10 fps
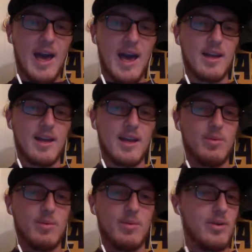and I think we
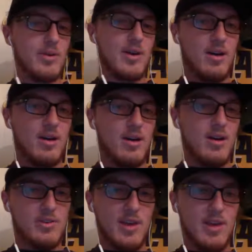blew it on all those
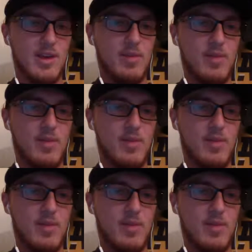games.